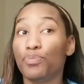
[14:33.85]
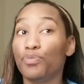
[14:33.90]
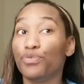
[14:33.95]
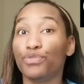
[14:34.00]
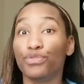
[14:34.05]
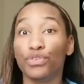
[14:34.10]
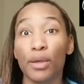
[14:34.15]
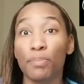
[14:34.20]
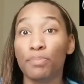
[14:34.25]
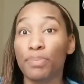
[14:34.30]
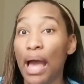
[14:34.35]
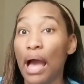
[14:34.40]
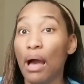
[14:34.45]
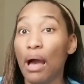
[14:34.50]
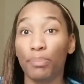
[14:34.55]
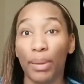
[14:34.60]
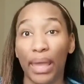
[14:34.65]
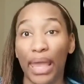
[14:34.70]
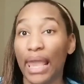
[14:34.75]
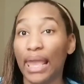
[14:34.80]
flip
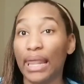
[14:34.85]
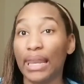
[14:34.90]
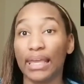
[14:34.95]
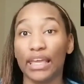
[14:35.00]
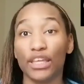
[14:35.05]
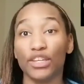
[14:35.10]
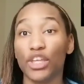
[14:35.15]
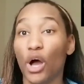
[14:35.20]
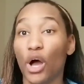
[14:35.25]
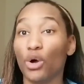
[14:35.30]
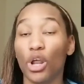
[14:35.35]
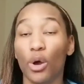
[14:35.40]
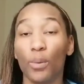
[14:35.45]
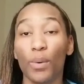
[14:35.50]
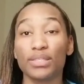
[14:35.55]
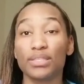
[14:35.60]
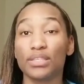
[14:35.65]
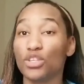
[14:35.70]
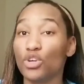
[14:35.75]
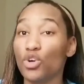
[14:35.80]
out, panic, and don't know
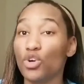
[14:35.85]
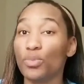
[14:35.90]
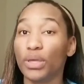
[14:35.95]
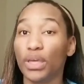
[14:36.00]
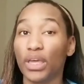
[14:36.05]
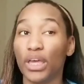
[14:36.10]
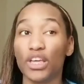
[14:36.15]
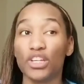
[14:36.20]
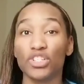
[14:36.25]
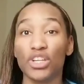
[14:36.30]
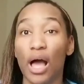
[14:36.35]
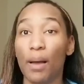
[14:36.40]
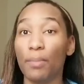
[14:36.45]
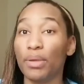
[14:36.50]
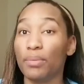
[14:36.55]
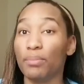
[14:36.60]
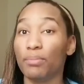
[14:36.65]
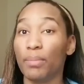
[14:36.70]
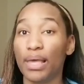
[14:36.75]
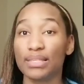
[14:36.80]
what to do because y'all
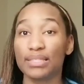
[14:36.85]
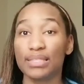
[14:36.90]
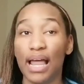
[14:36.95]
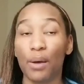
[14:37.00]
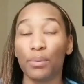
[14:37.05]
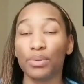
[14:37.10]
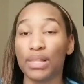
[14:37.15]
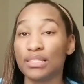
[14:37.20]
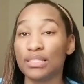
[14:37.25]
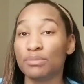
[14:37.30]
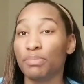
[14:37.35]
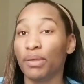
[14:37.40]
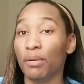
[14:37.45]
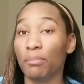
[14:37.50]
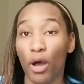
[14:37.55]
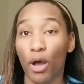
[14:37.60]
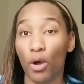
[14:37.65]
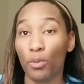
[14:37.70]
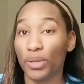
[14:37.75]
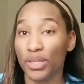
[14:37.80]
be messing out with these
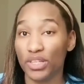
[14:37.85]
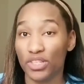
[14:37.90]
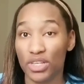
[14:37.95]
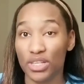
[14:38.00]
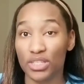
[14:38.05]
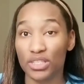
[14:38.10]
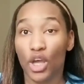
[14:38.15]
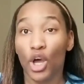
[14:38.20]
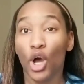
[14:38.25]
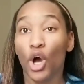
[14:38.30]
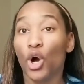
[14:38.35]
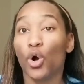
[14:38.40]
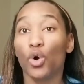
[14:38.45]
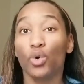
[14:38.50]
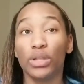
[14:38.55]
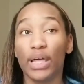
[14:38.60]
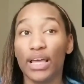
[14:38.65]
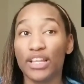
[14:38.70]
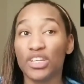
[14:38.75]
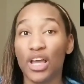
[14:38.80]
bimbo bitches who
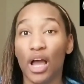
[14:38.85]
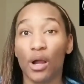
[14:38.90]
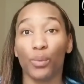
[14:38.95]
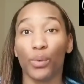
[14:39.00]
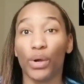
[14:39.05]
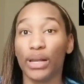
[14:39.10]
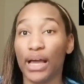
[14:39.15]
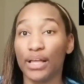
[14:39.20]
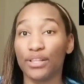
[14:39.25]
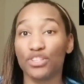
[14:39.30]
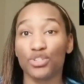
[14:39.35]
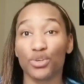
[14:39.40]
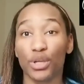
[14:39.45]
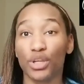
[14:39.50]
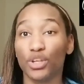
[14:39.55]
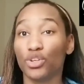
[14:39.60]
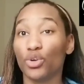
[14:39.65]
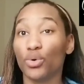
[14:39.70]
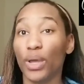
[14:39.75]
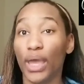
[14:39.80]
let y'all run on the
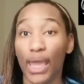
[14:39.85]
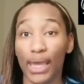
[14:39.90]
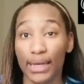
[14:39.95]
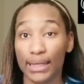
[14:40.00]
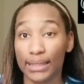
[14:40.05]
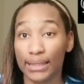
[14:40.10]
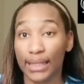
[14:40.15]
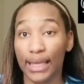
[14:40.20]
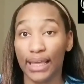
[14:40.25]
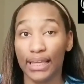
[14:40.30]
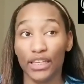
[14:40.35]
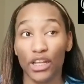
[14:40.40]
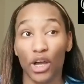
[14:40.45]
street and do anything.